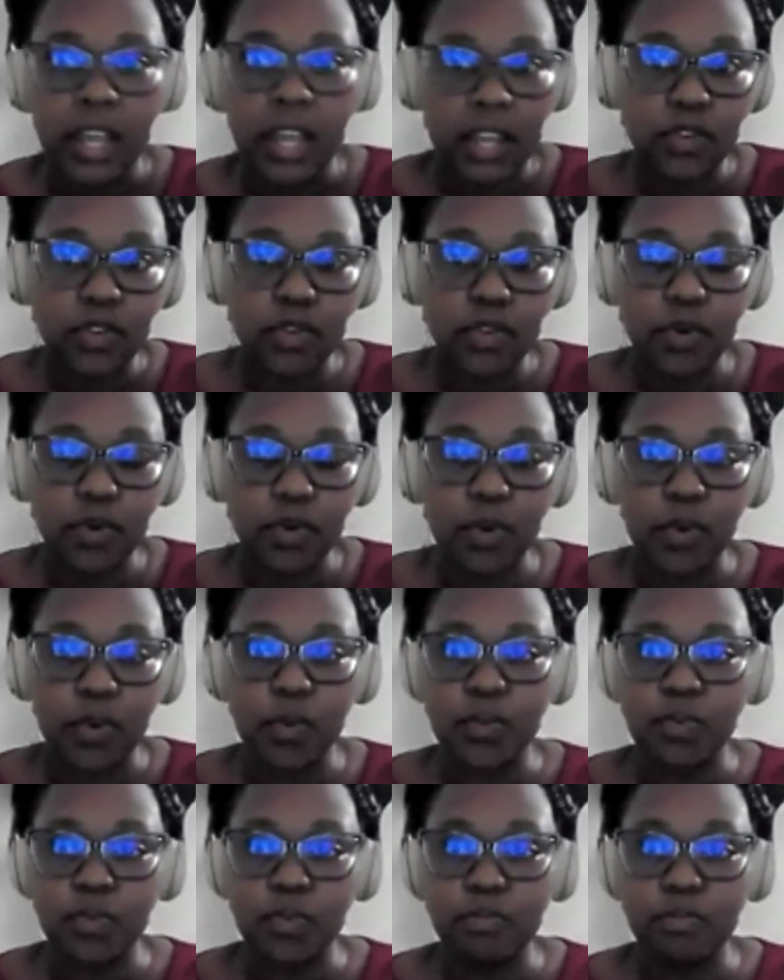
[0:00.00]

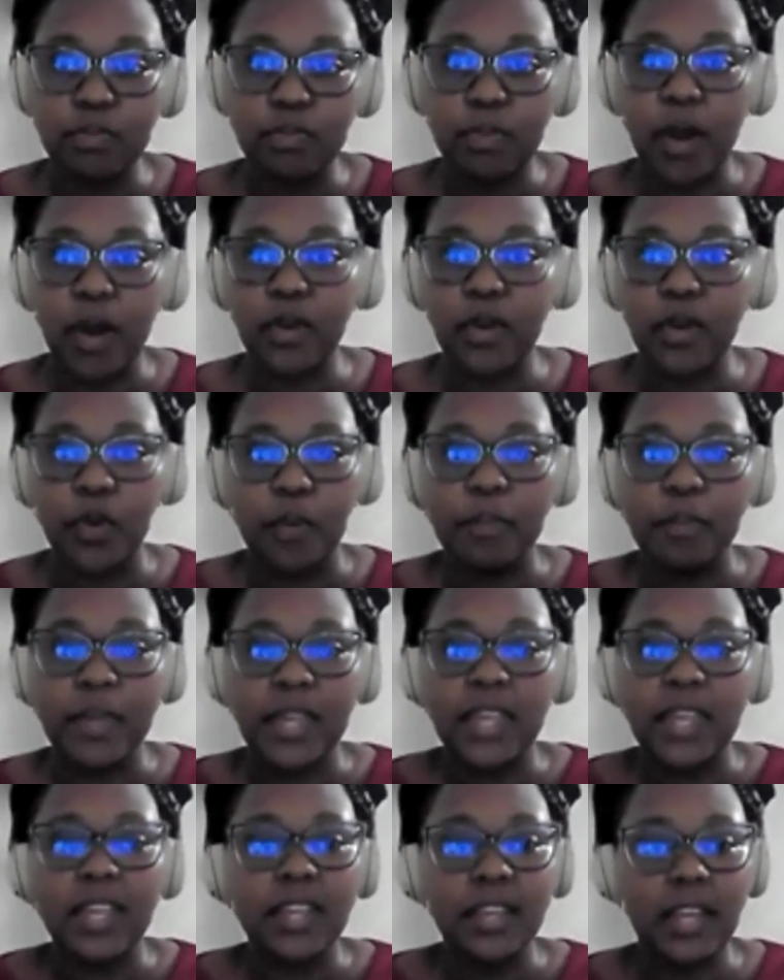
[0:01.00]

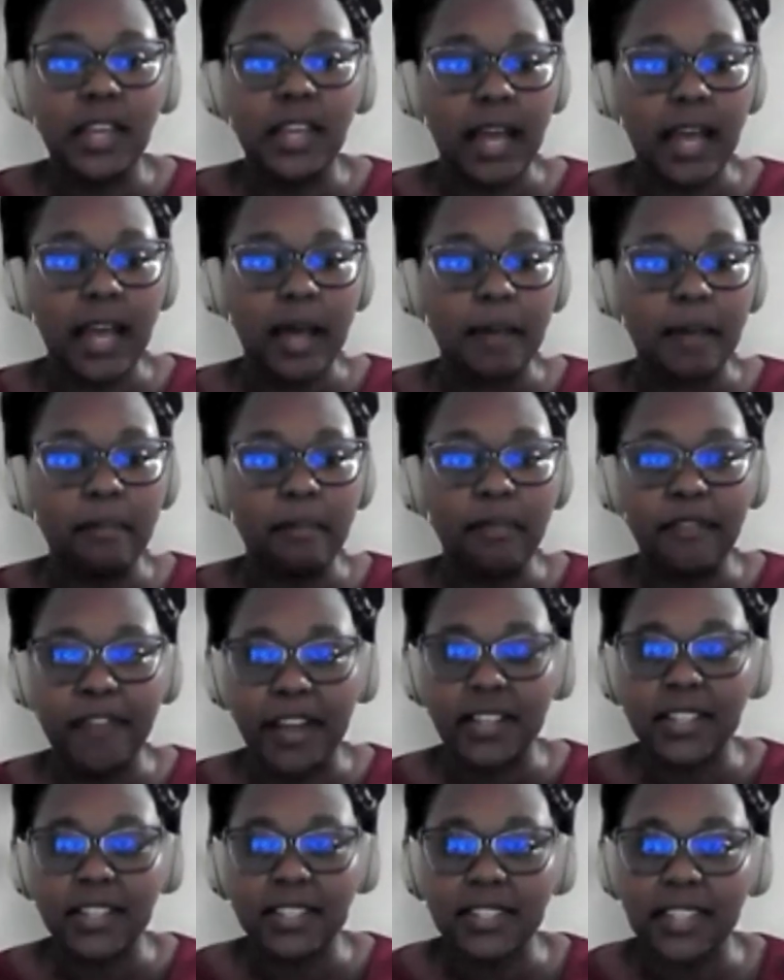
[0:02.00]
heteronomy
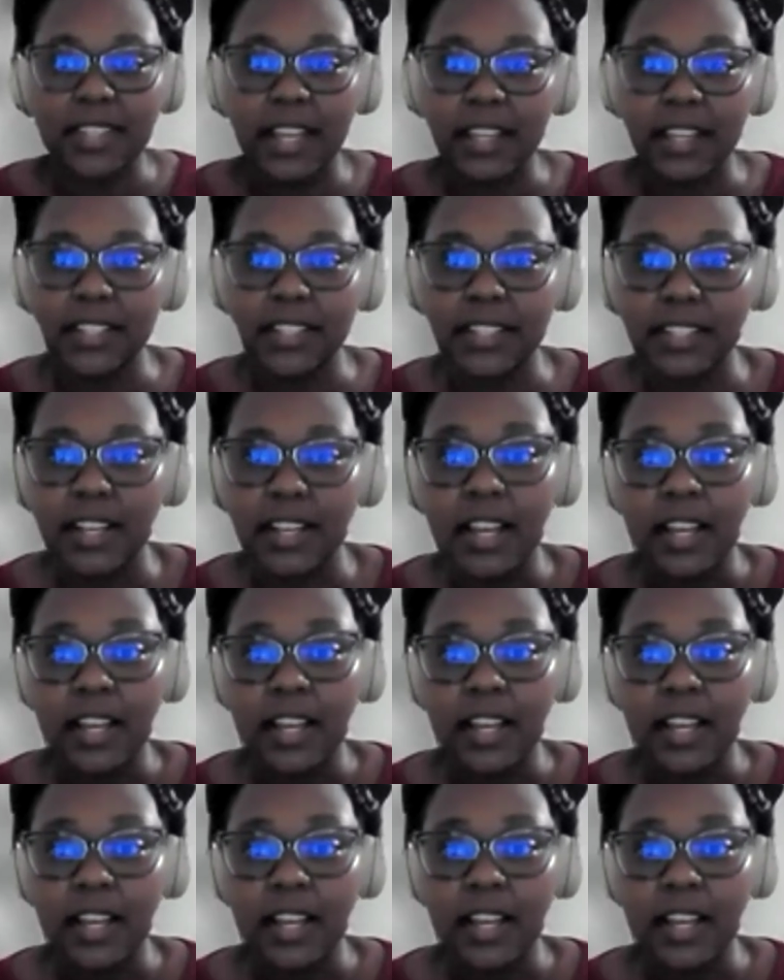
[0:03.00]
factors that